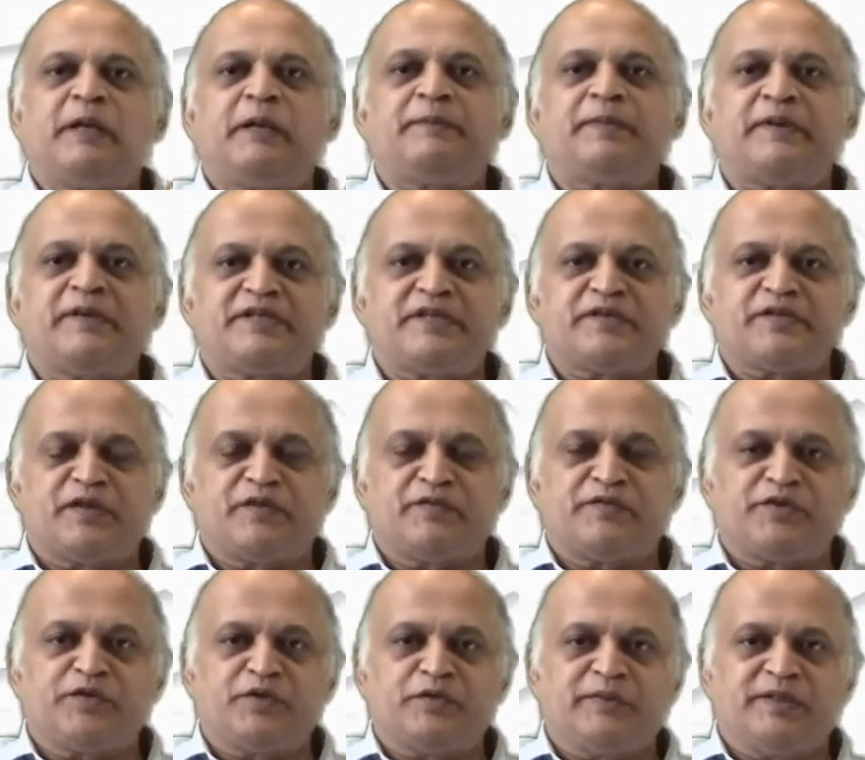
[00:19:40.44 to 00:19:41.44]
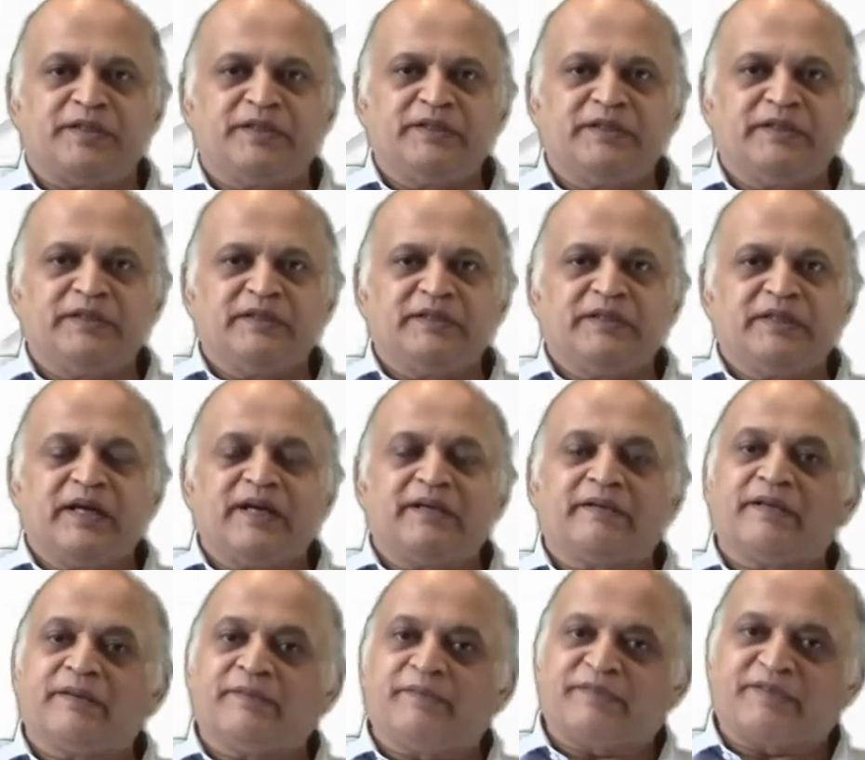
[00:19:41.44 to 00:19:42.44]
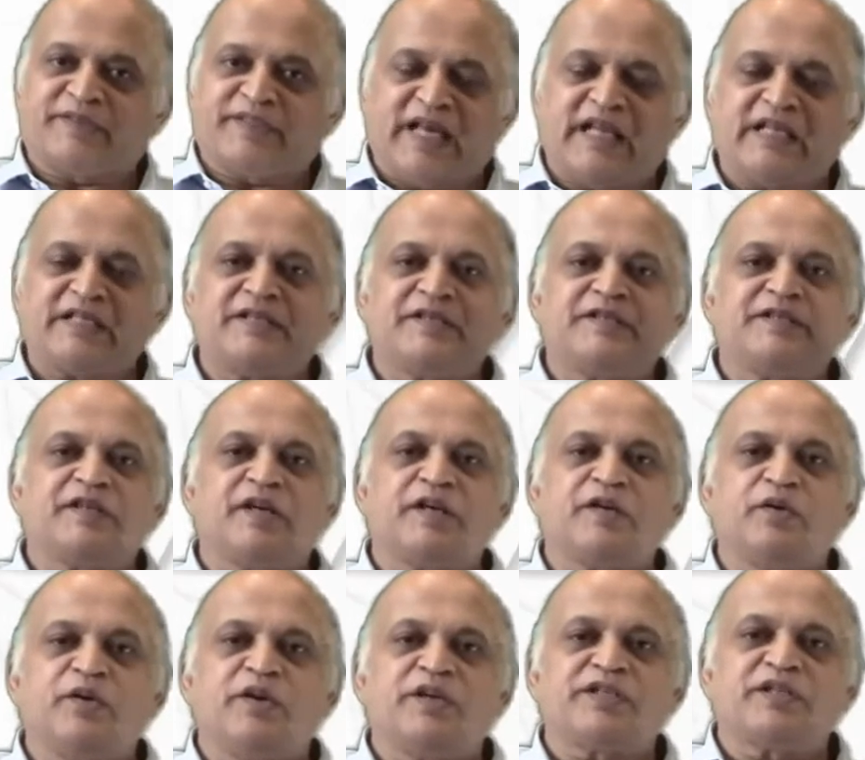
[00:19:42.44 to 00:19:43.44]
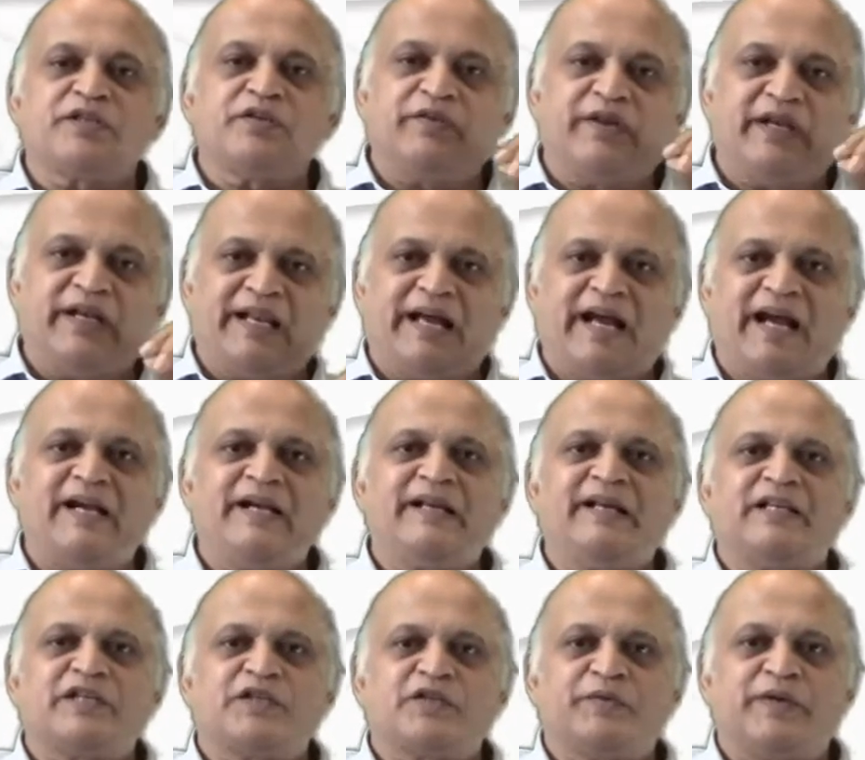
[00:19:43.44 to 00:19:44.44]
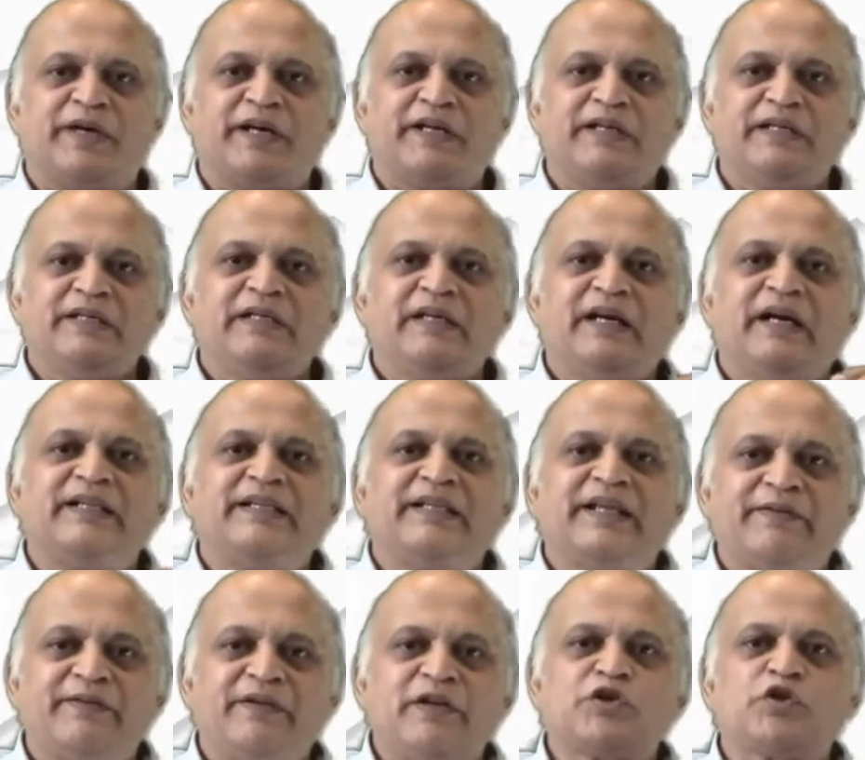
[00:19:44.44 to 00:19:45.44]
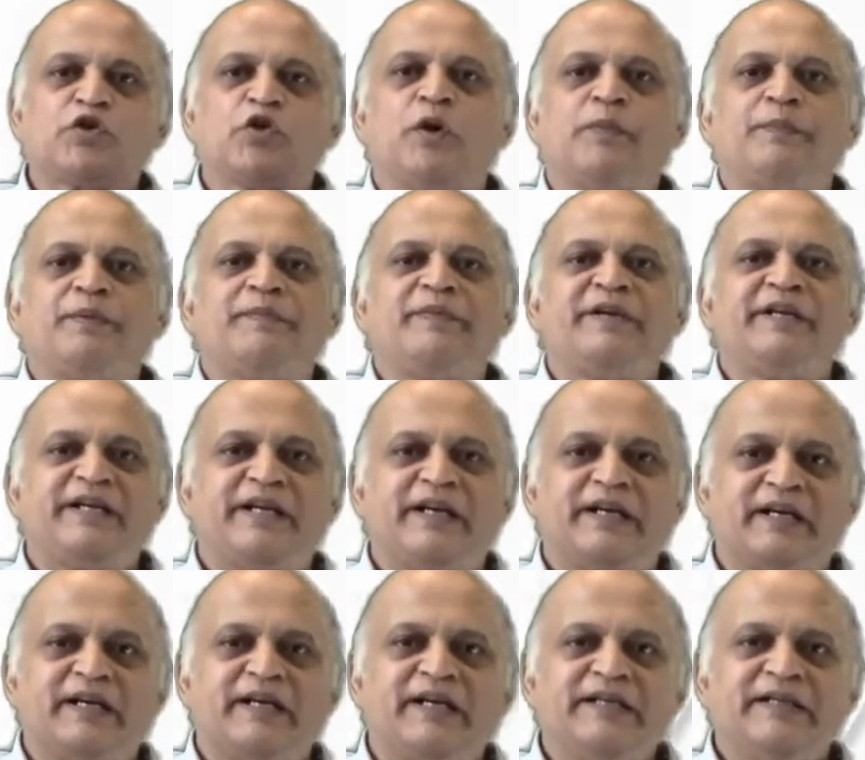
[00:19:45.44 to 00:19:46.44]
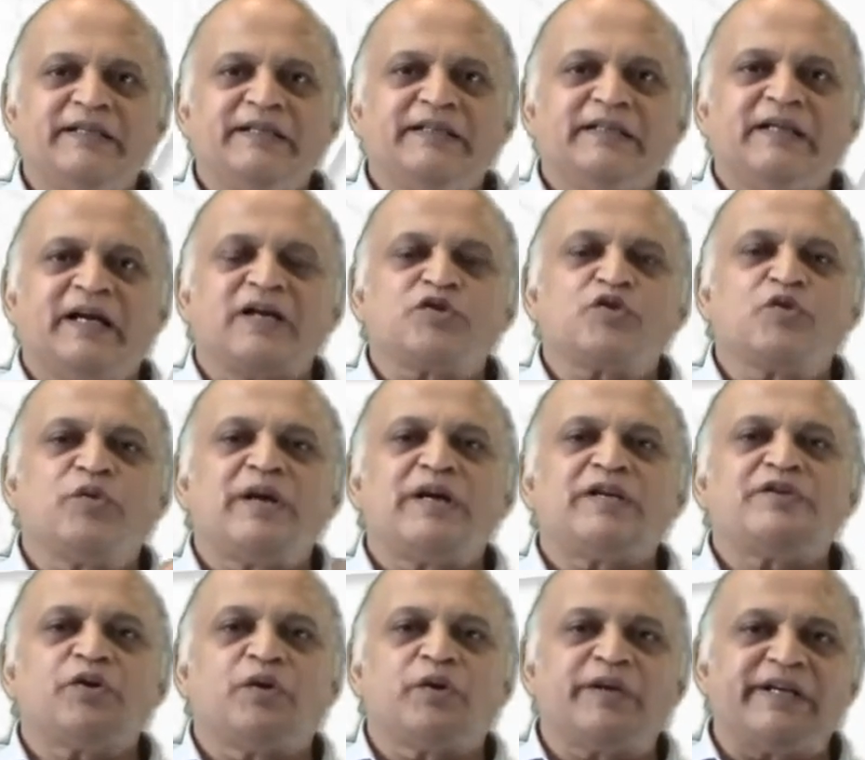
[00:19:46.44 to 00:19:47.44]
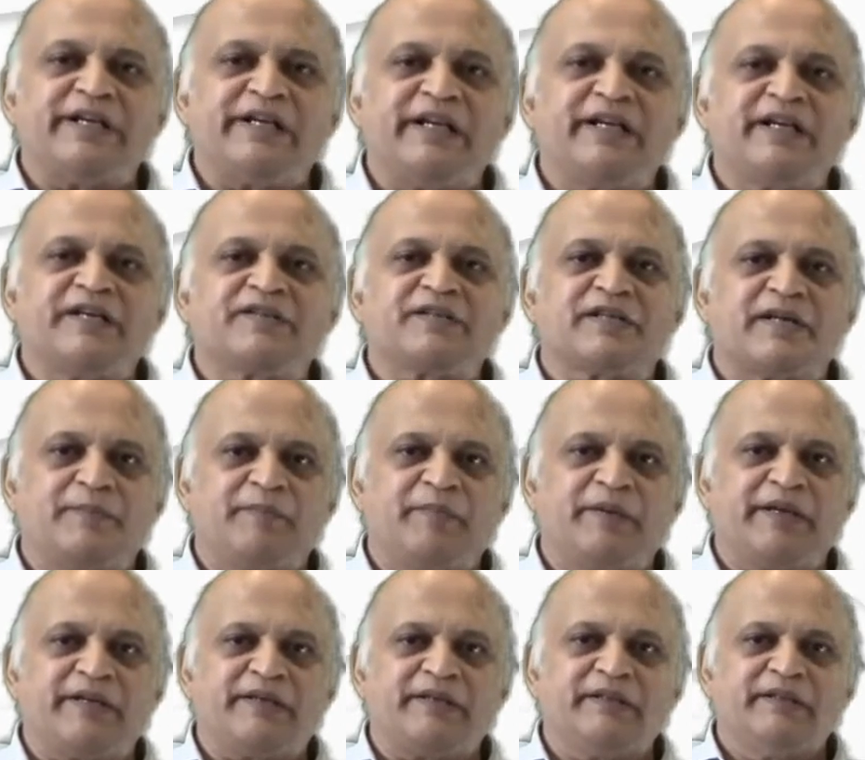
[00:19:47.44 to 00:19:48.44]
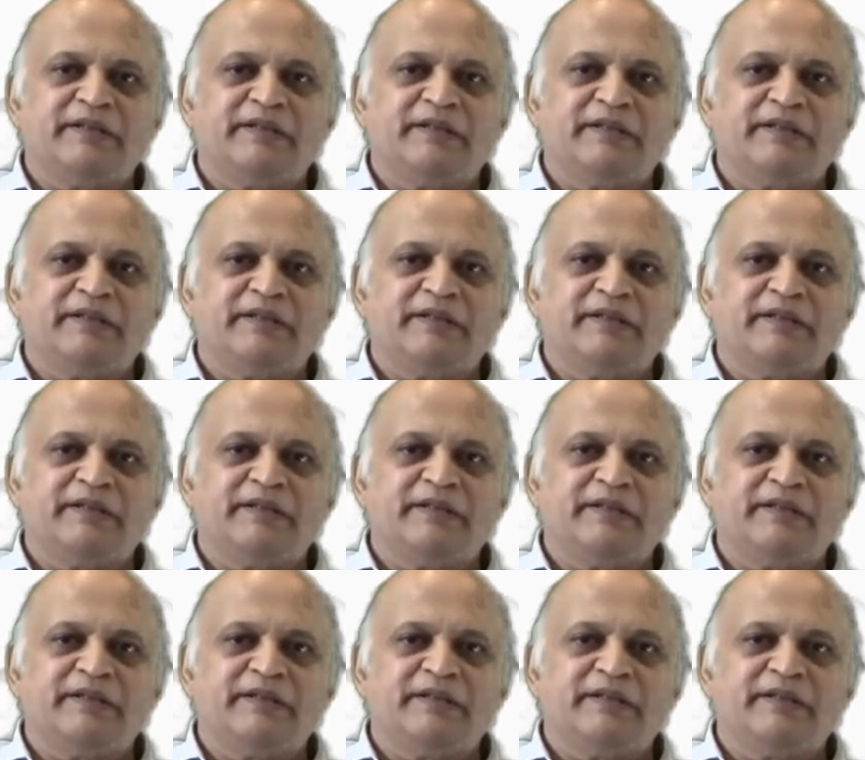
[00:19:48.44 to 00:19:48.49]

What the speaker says: pieces of tumor, the cells in circulation will land elsewhere and they will show up immediately as soon as your healing is complete.